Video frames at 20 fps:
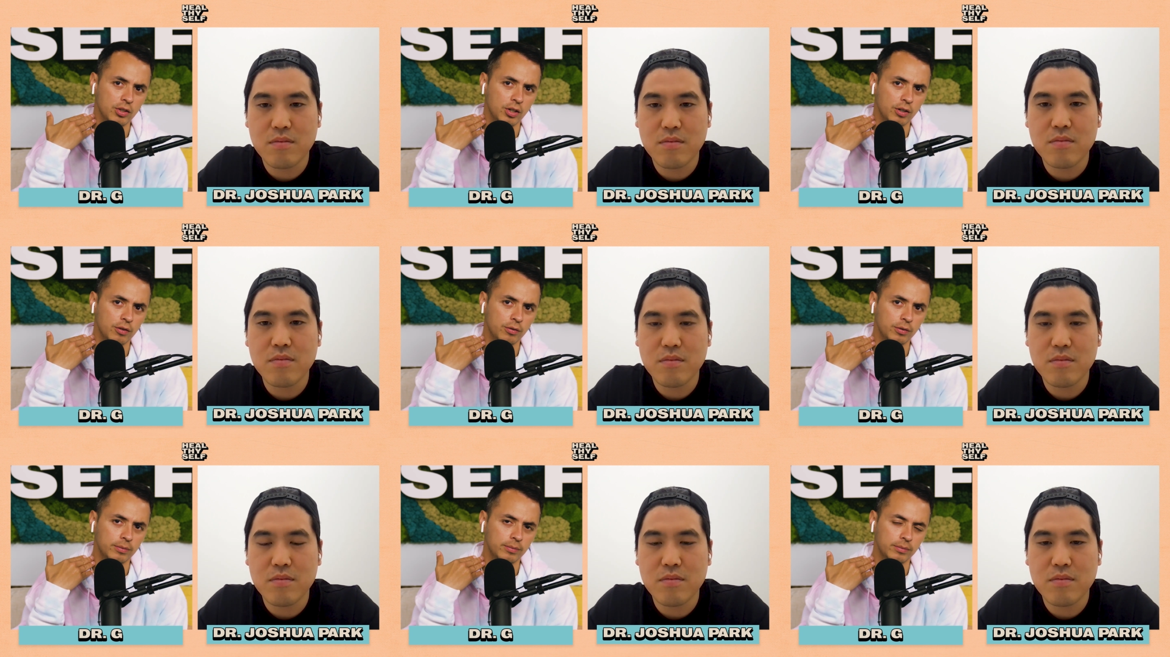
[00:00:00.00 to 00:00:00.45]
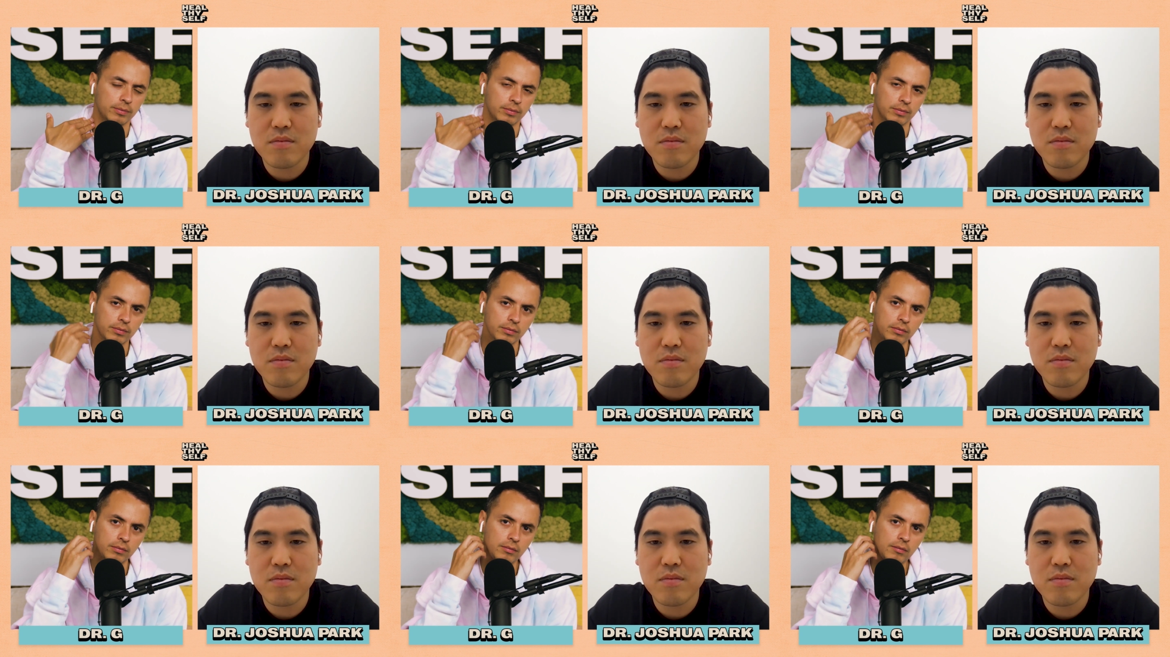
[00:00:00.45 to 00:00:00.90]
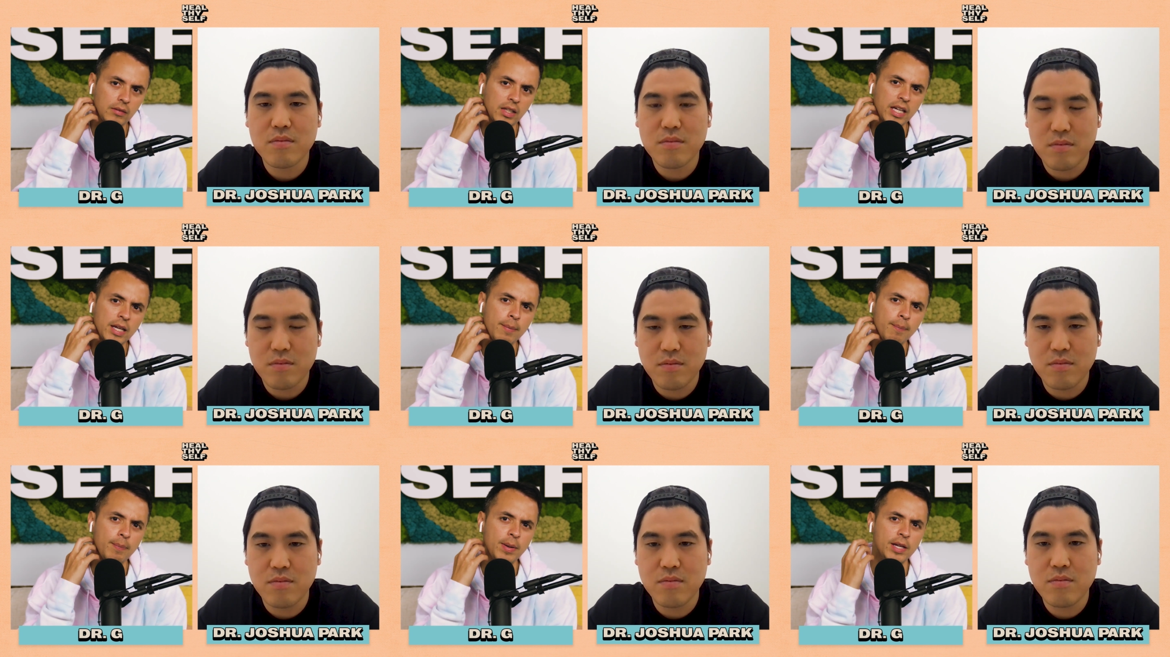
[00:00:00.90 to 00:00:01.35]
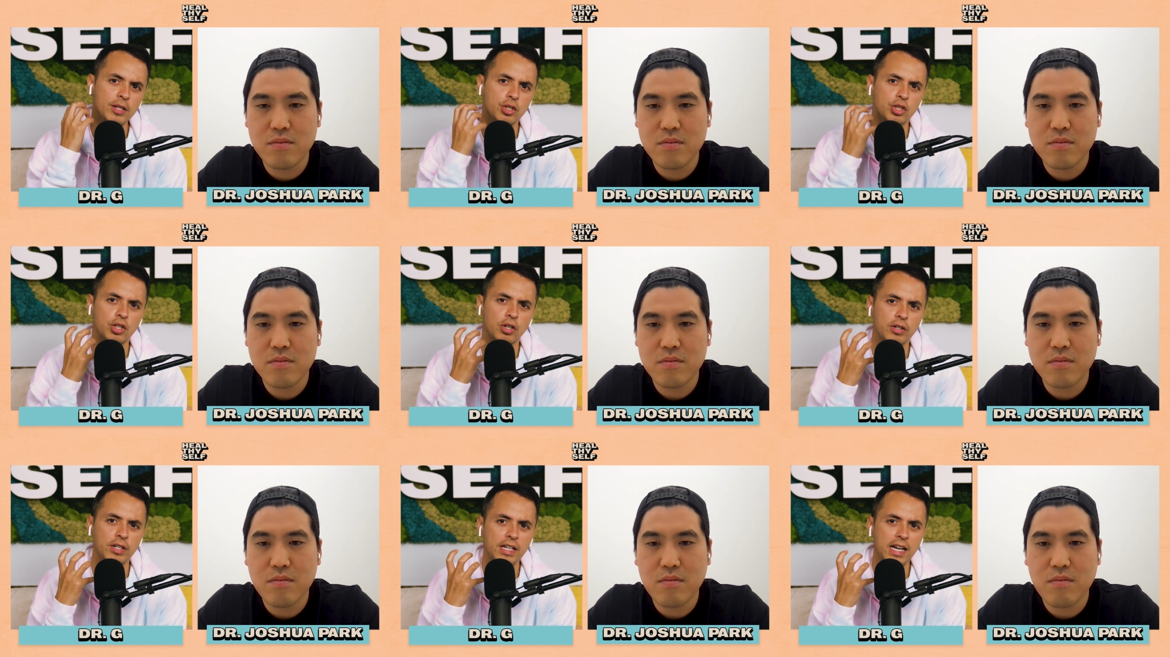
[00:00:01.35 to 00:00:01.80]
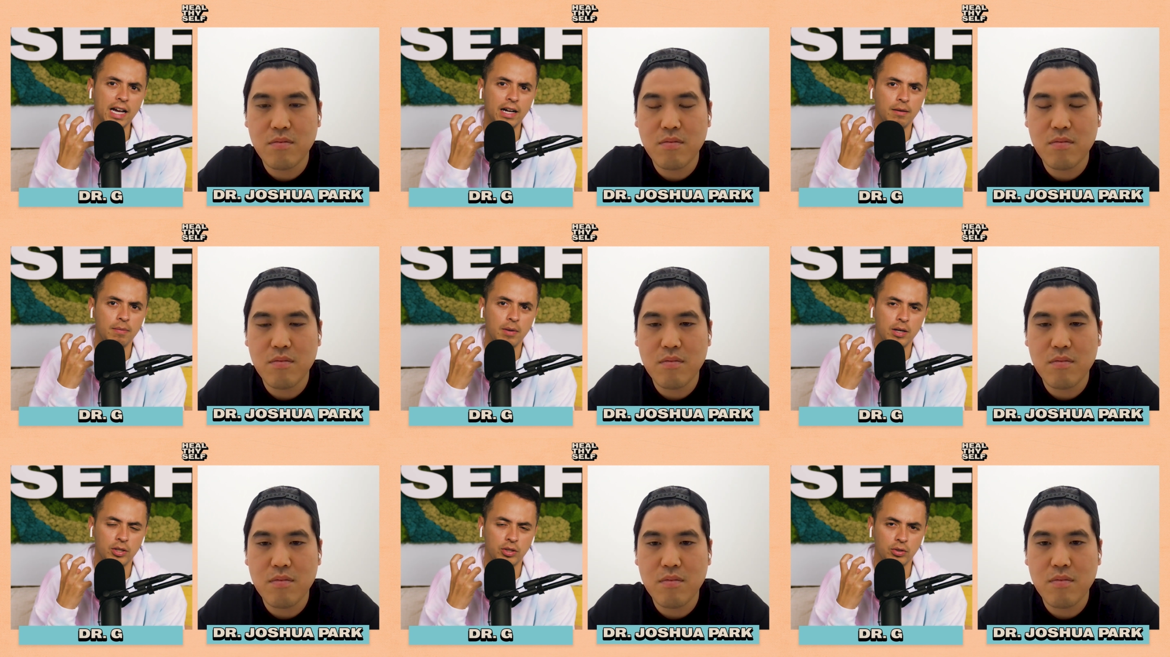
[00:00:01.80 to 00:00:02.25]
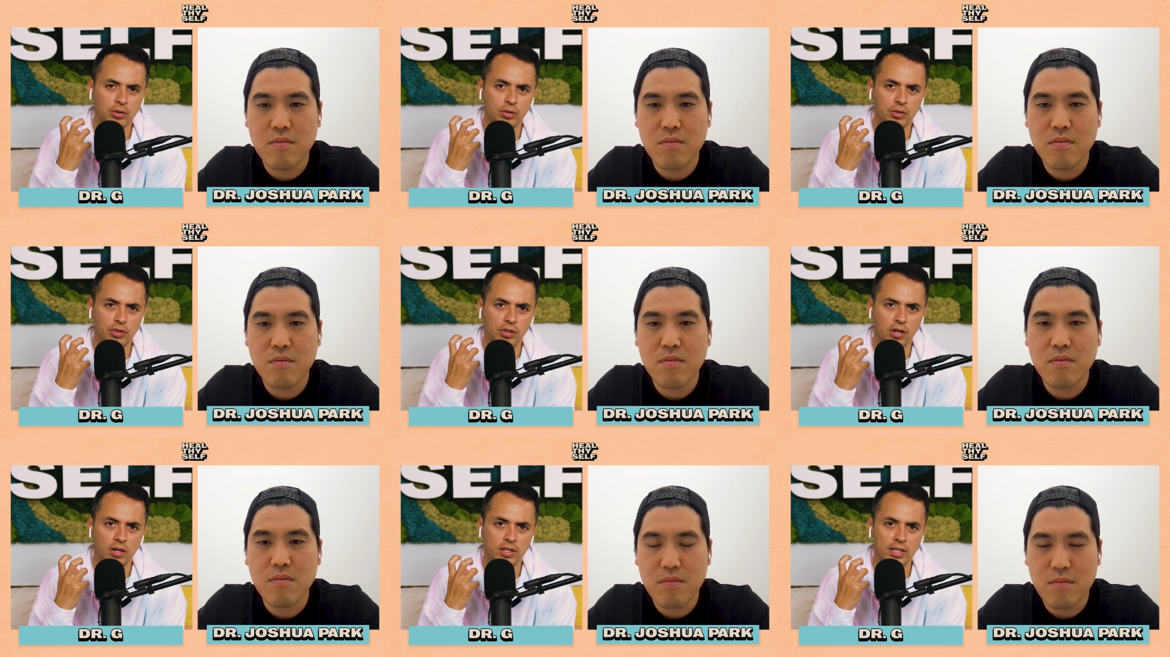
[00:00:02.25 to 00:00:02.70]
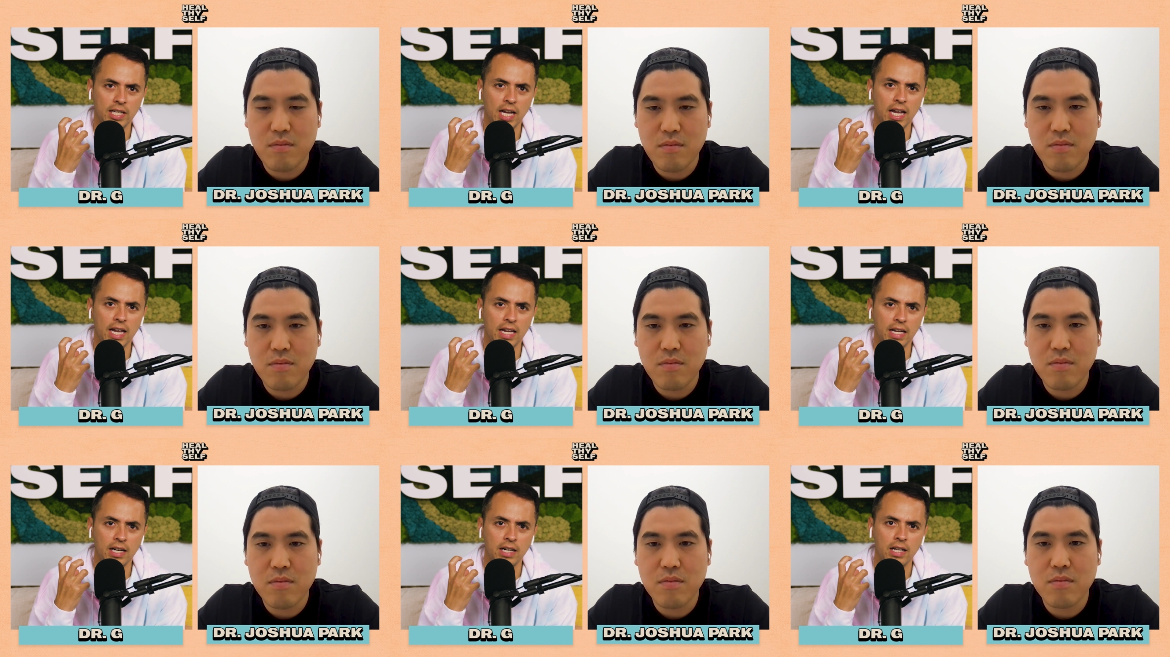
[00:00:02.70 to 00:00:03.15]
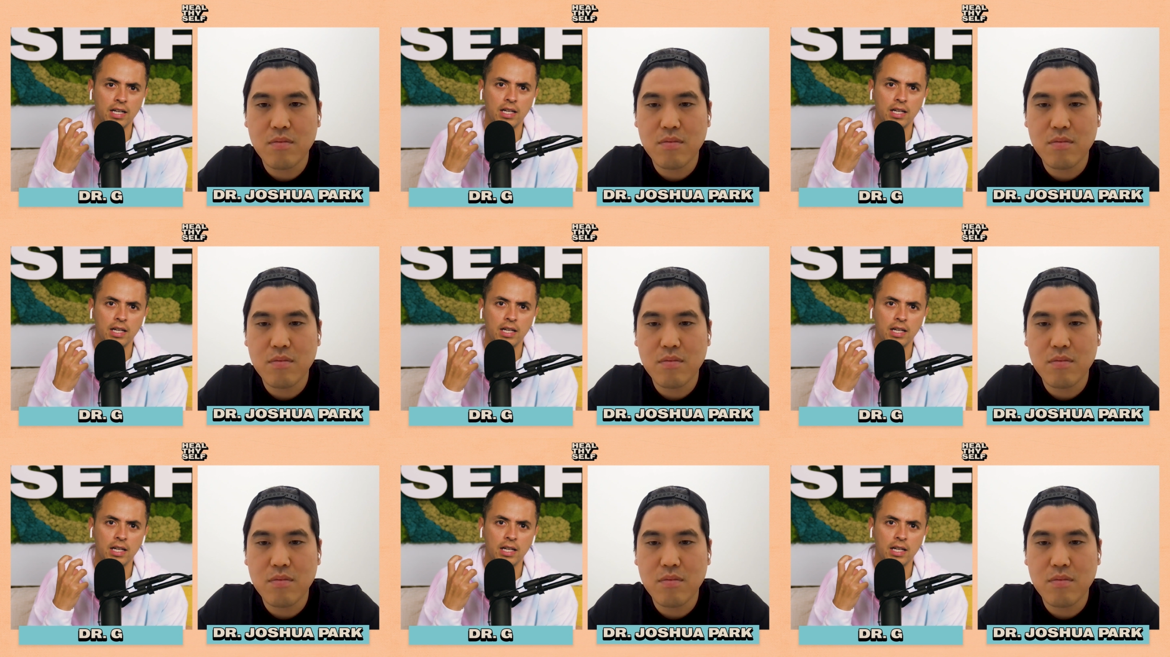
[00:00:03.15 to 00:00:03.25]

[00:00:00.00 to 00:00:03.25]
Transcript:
Speaker 1: nerve mm-hmm. impinged. Mm-hmm. Our neck muscles are tight.